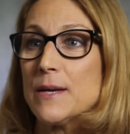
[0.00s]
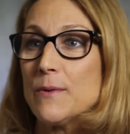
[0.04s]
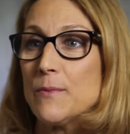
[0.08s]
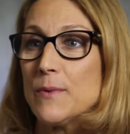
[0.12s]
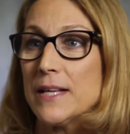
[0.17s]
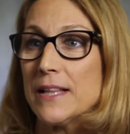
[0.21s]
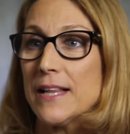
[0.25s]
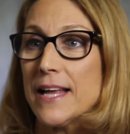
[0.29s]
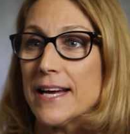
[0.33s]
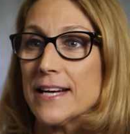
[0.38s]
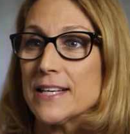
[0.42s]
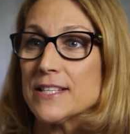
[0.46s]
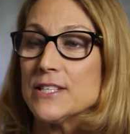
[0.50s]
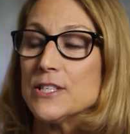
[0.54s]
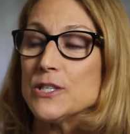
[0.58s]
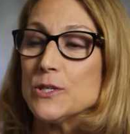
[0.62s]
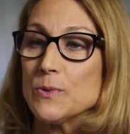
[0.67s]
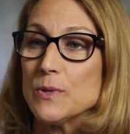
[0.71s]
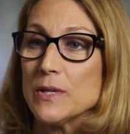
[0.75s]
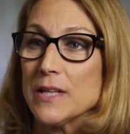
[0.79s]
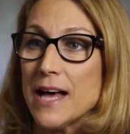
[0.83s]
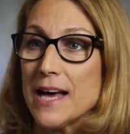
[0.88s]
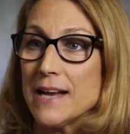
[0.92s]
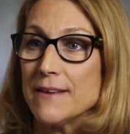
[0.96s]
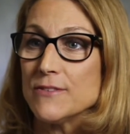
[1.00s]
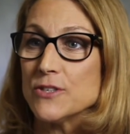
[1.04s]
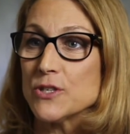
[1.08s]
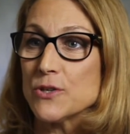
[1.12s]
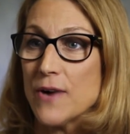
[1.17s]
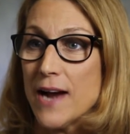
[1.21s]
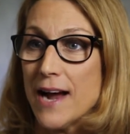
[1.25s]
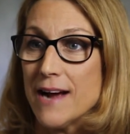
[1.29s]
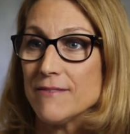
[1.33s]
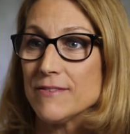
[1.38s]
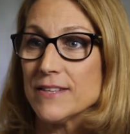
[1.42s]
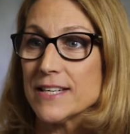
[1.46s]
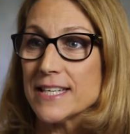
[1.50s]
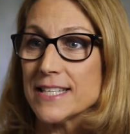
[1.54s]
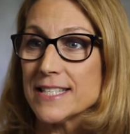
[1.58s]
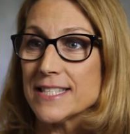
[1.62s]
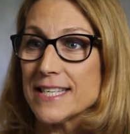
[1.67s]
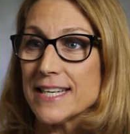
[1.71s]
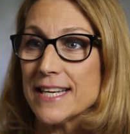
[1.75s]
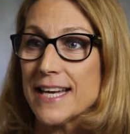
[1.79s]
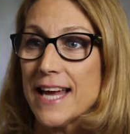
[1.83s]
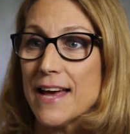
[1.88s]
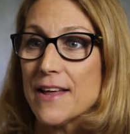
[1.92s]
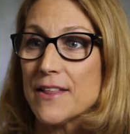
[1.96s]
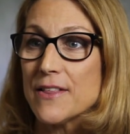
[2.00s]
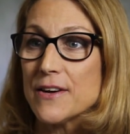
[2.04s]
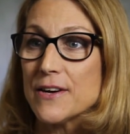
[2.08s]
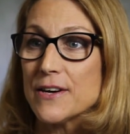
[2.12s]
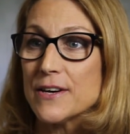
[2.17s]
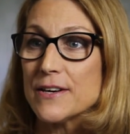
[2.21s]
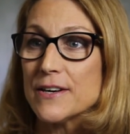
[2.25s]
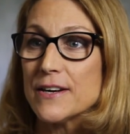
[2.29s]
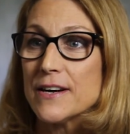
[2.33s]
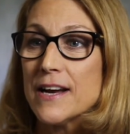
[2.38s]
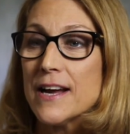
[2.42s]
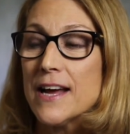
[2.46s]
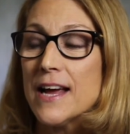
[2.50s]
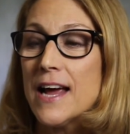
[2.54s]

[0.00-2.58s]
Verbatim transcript: we like to do a lot of traveling together.